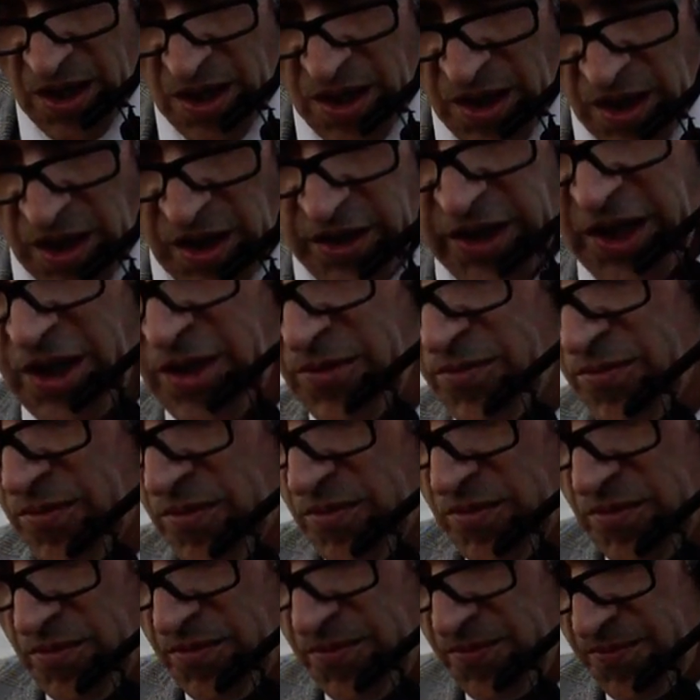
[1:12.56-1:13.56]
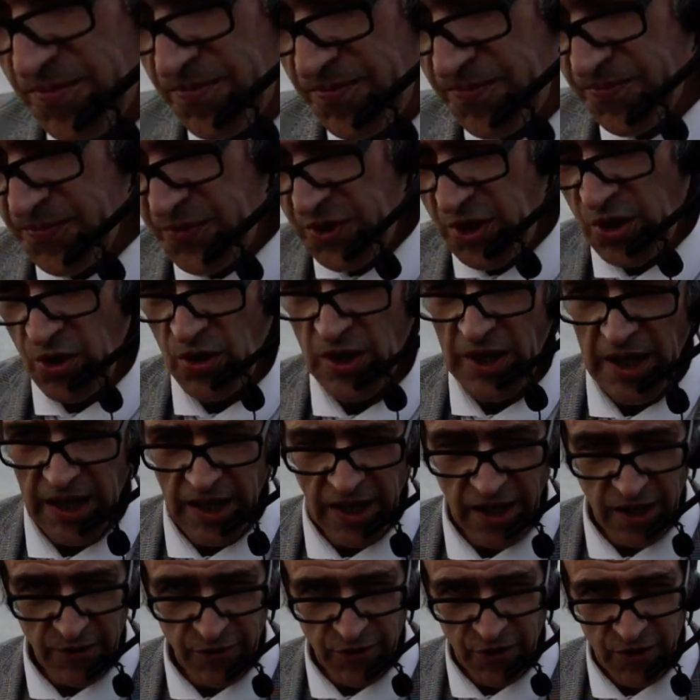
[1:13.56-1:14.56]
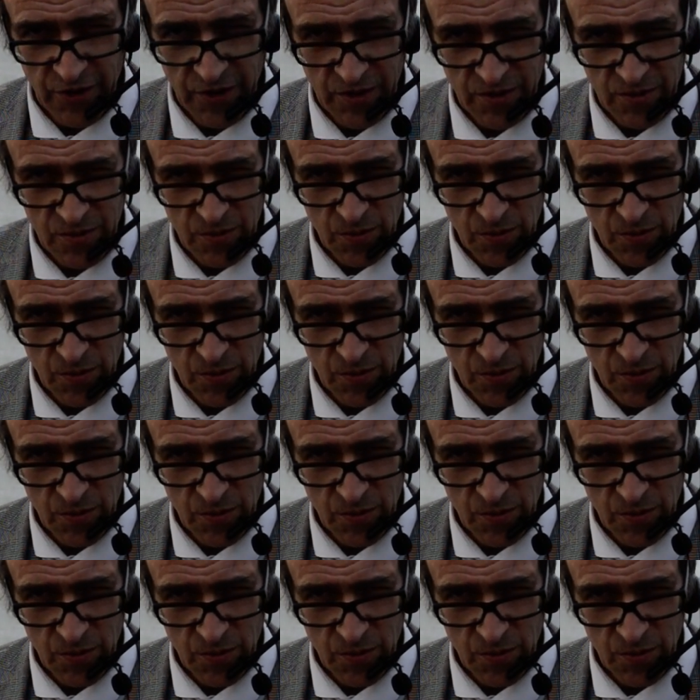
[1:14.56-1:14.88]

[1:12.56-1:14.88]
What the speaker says: look at Unilever and